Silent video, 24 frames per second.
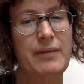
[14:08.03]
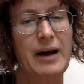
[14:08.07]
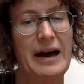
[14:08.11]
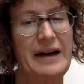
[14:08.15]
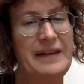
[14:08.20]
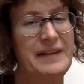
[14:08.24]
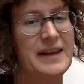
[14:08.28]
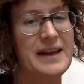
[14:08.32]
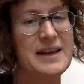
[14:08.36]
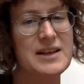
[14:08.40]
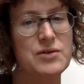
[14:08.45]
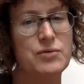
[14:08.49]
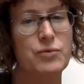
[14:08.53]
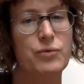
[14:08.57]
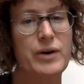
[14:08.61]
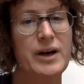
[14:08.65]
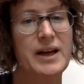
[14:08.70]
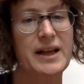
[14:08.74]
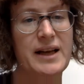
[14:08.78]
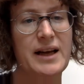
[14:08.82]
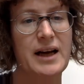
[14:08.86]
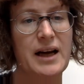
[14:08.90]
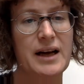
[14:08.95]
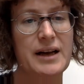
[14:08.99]
I think, is
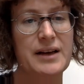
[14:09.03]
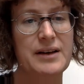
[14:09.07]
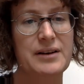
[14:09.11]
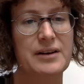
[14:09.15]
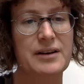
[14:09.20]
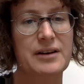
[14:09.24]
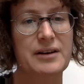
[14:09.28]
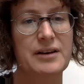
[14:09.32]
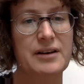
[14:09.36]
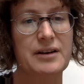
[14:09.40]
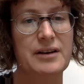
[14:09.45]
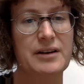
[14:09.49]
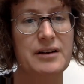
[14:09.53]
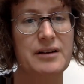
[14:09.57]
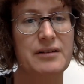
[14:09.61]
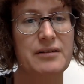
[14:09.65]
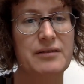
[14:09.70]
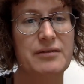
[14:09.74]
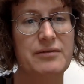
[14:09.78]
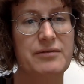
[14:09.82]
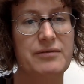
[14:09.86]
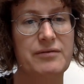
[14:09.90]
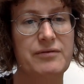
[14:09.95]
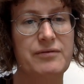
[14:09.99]
really kind
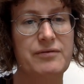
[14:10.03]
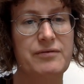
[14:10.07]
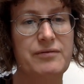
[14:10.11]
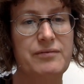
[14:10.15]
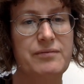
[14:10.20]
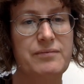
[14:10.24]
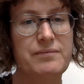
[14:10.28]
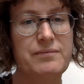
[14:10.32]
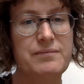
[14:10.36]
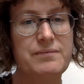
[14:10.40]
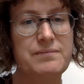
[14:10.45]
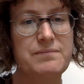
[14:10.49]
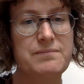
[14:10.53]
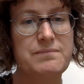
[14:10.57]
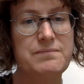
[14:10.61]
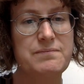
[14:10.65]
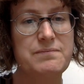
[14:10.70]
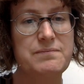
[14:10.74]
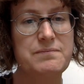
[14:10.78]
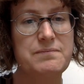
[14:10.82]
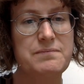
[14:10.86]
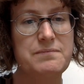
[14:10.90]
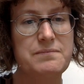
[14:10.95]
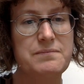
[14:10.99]
of
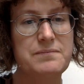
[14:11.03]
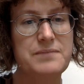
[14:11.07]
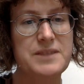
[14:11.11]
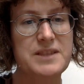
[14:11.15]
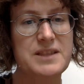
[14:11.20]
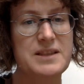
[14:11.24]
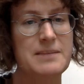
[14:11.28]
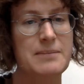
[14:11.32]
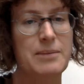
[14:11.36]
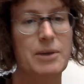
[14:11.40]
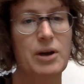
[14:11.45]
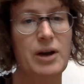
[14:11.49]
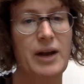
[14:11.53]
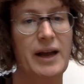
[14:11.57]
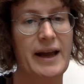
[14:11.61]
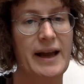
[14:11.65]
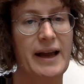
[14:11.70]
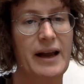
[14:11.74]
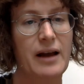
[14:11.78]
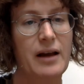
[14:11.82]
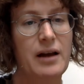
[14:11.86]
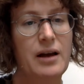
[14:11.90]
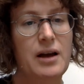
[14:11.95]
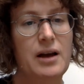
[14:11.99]

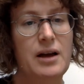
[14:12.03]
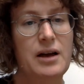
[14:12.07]
symbolic.